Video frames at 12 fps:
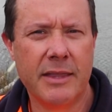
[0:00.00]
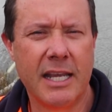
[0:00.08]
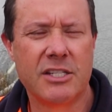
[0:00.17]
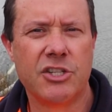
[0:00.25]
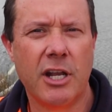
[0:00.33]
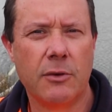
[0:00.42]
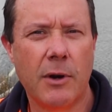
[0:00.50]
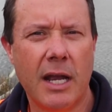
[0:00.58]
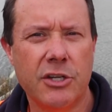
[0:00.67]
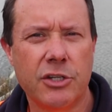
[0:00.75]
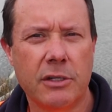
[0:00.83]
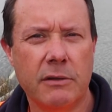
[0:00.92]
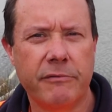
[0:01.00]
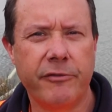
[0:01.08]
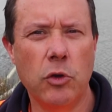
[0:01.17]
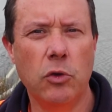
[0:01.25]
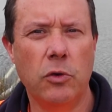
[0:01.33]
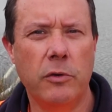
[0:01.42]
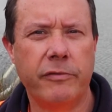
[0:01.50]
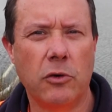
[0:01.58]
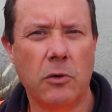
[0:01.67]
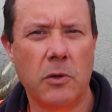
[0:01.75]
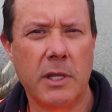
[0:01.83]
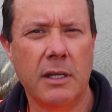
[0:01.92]
next generation food
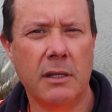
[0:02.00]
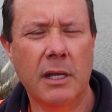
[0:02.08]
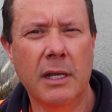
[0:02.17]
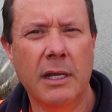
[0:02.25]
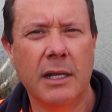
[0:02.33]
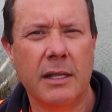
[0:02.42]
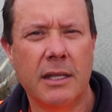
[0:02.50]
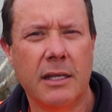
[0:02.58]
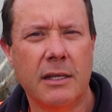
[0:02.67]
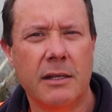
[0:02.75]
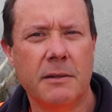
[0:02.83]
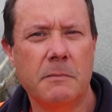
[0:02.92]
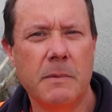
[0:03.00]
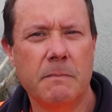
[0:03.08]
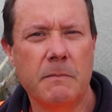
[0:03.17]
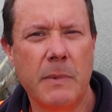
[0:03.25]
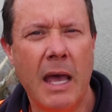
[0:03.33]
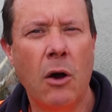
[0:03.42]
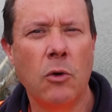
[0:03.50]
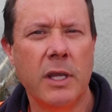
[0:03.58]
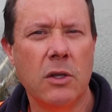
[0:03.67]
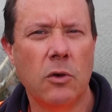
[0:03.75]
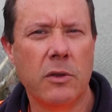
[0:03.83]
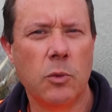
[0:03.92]
for the
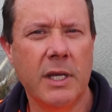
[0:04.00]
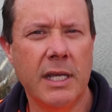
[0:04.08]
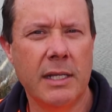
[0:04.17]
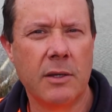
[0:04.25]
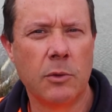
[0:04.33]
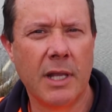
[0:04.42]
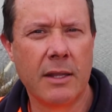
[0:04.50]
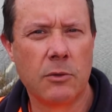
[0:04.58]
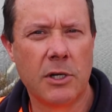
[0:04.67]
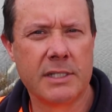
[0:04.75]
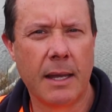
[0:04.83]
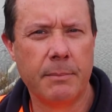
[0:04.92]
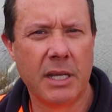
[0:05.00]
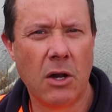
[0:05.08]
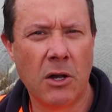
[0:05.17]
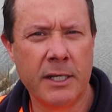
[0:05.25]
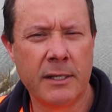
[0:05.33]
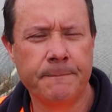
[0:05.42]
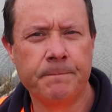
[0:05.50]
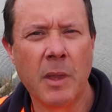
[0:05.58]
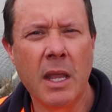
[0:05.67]
algae or the weed that will otherwise come behind it.